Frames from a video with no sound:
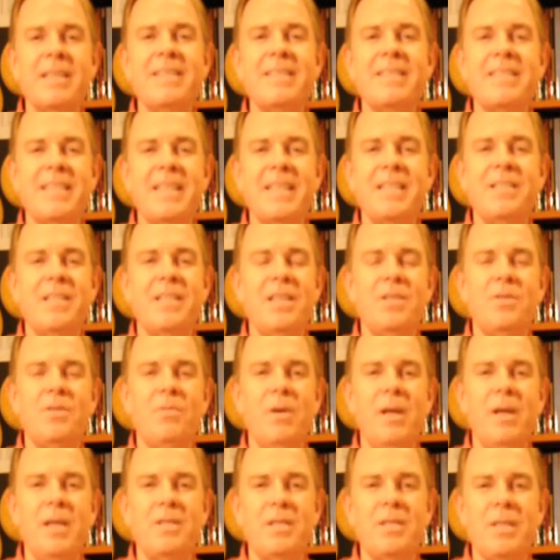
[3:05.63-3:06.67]
cc
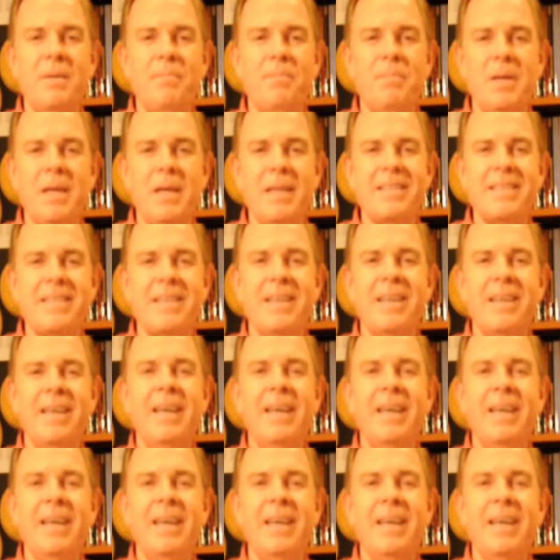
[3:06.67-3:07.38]
20-cent piece